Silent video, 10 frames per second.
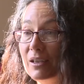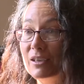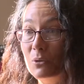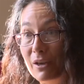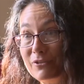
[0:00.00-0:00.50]

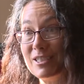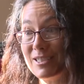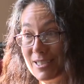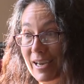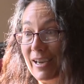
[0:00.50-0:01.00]
you have to
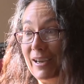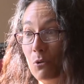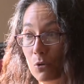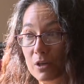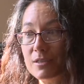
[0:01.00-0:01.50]
stay
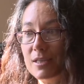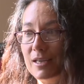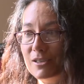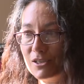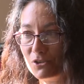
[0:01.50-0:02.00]

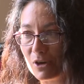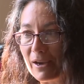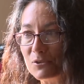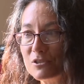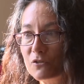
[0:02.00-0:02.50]
quarantined in your
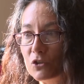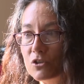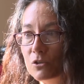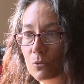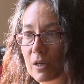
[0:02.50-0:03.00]
house for
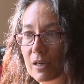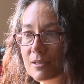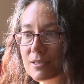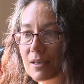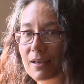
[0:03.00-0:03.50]
2 weeks.